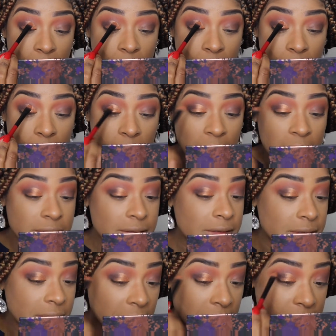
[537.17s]
I'm not
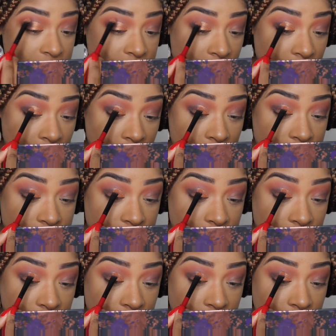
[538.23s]
sanitized
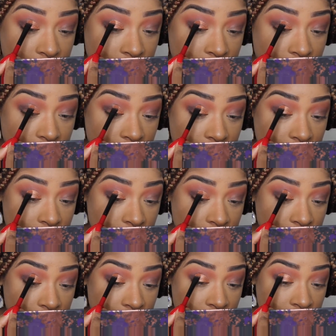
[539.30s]
or anything.
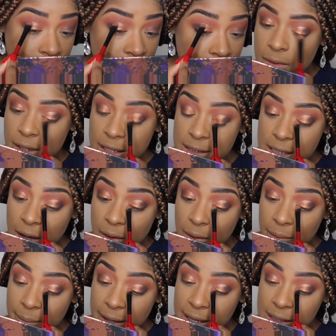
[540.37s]
That's how
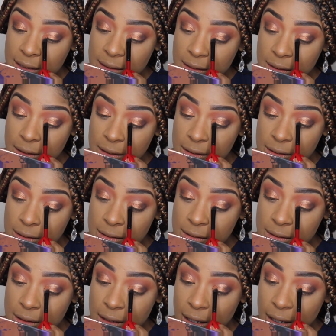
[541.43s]
amazing
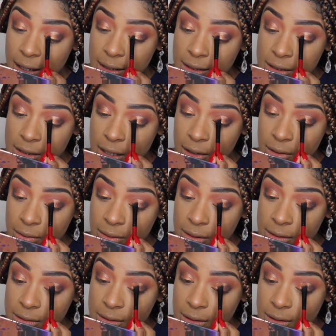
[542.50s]
this eyeshadow is.